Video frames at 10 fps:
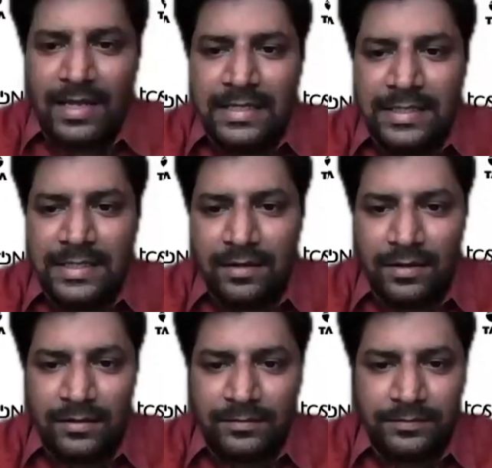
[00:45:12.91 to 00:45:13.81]
I can see
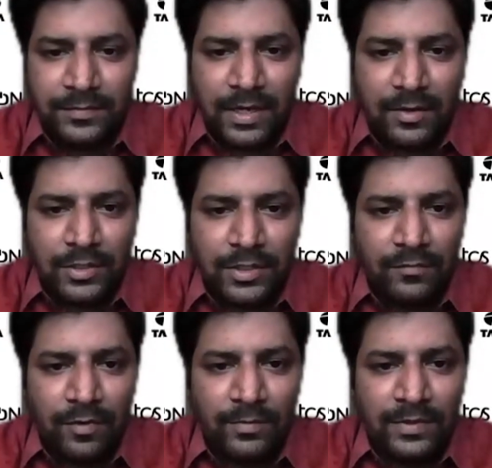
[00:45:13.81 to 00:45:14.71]
a
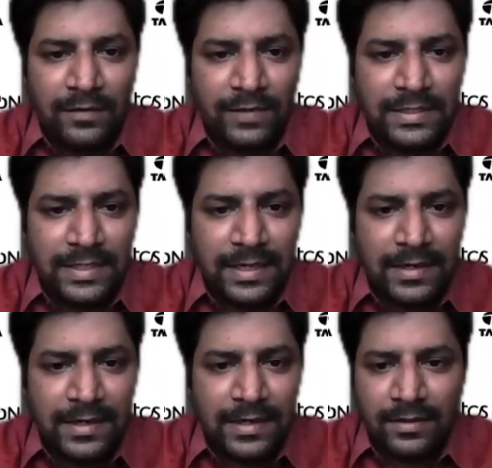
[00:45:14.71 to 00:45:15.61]
question from Tanvi
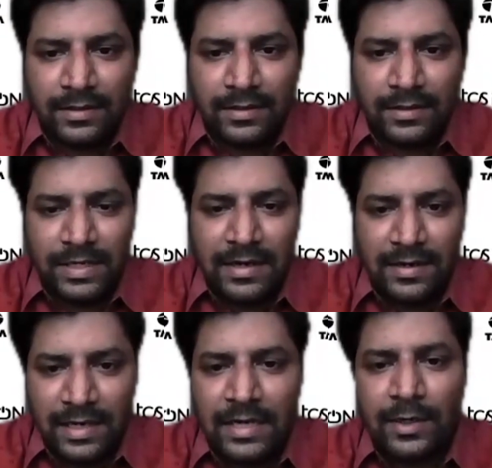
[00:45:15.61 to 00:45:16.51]
Singh
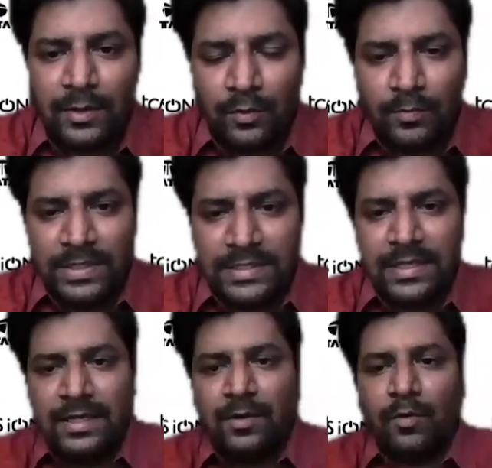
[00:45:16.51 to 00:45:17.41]
related to
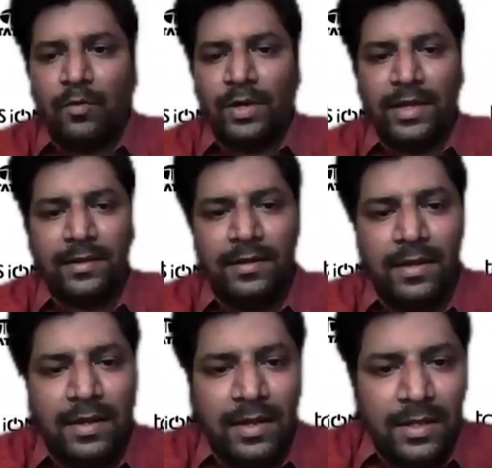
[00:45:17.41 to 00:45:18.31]
basically coding.
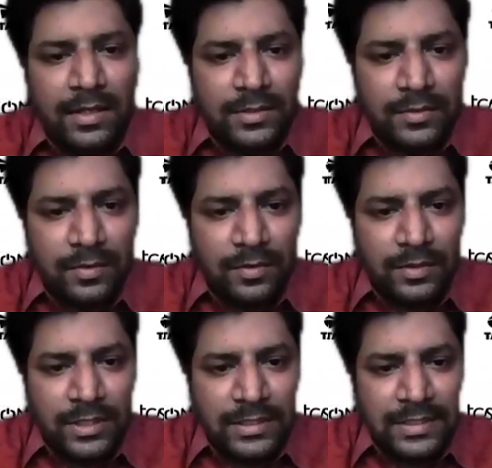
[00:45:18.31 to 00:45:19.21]

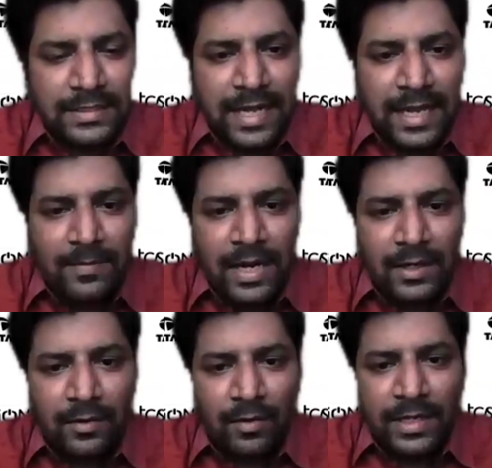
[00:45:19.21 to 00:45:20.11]
So she says, I am
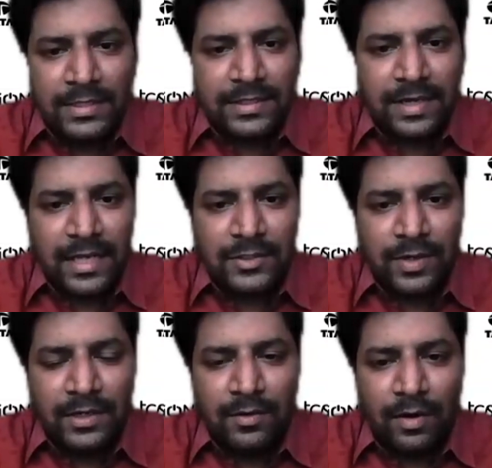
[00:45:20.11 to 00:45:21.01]
electronics
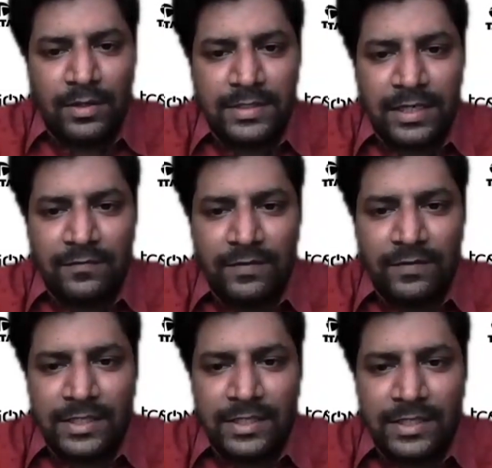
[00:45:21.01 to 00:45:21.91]
graduate, got
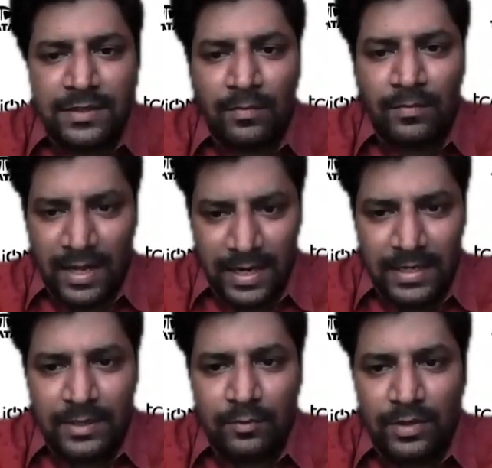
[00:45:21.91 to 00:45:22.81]
certification from
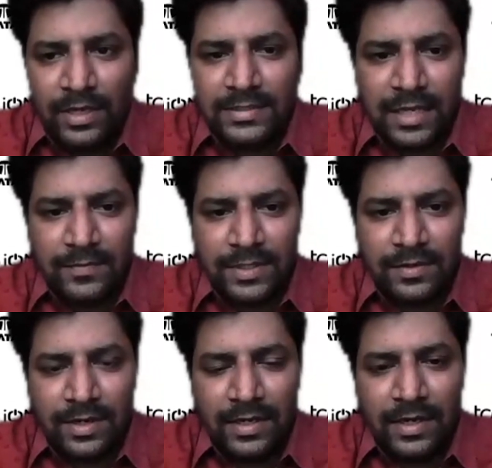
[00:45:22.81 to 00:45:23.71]
IIT Roorkee in
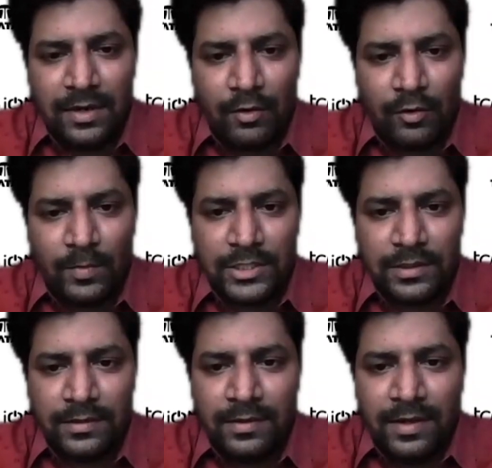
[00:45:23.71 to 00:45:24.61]
cybersecurity and
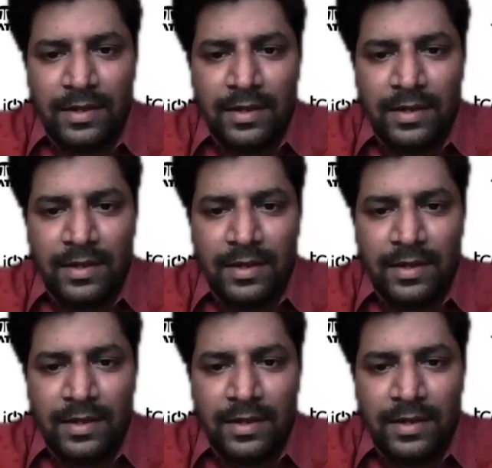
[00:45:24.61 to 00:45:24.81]
automation,